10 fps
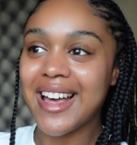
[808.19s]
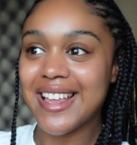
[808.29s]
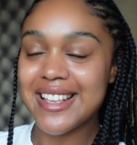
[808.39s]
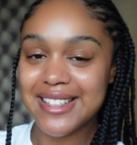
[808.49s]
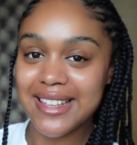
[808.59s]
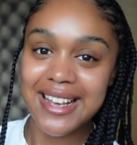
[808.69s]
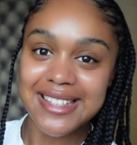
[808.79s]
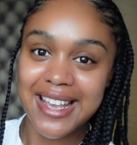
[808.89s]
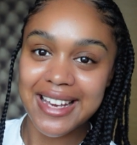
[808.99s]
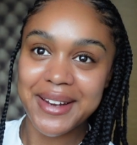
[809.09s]
It's the
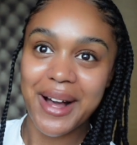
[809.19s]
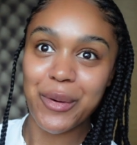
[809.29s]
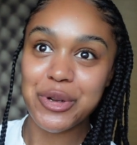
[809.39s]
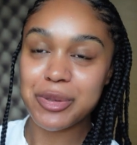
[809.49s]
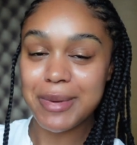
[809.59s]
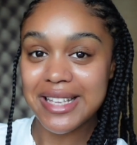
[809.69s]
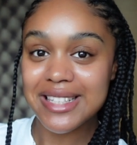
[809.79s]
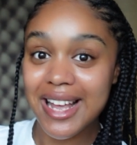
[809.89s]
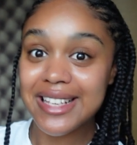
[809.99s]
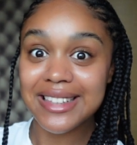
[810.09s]
next day now, which means
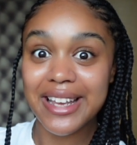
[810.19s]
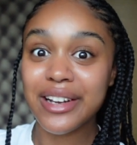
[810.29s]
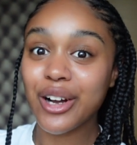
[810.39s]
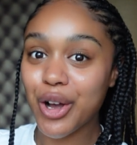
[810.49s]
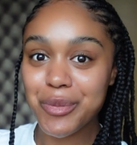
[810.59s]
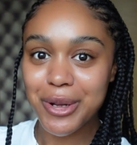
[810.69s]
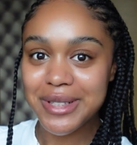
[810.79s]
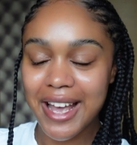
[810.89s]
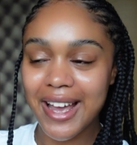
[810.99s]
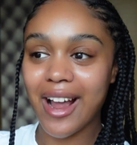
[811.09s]
that it's late Como
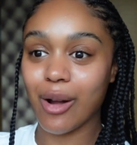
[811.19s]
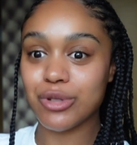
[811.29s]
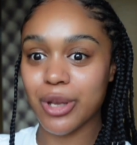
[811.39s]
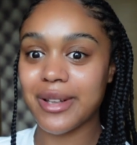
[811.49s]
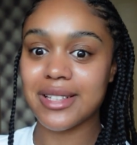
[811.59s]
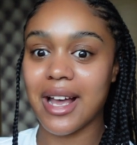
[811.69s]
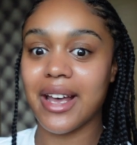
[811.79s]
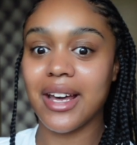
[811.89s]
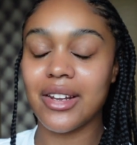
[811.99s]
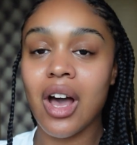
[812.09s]
day. I'm so
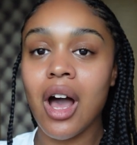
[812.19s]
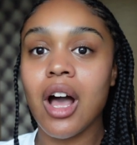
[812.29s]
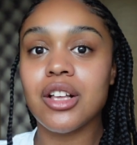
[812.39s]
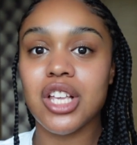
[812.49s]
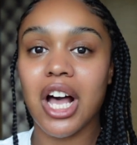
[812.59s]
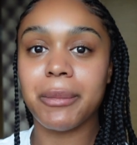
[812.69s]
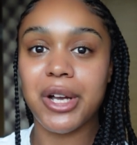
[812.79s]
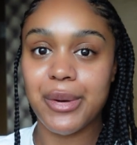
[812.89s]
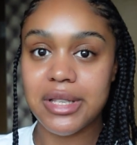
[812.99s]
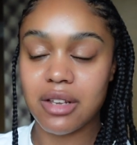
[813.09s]
excited. So I'm
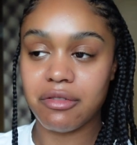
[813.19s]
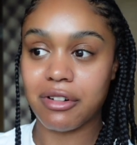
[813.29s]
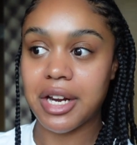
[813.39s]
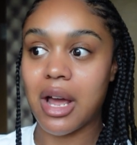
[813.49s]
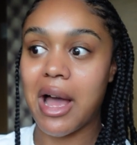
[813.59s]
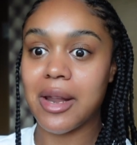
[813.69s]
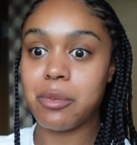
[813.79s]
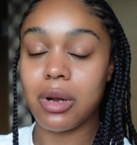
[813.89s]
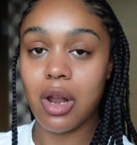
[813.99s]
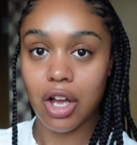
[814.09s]
going to Verena and
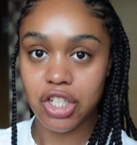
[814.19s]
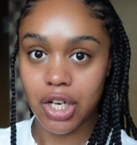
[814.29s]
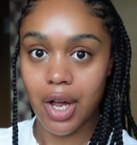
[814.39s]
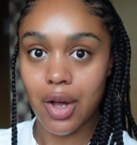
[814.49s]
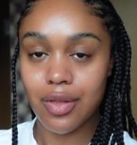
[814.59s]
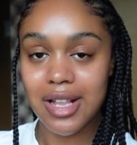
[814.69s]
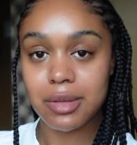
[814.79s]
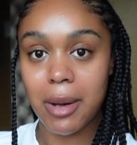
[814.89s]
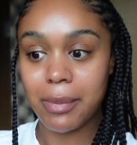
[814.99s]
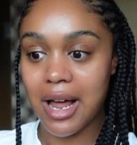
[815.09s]
Bellagio. That's
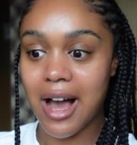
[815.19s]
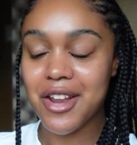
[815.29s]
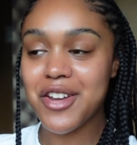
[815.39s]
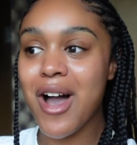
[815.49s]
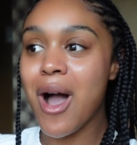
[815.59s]
my plan.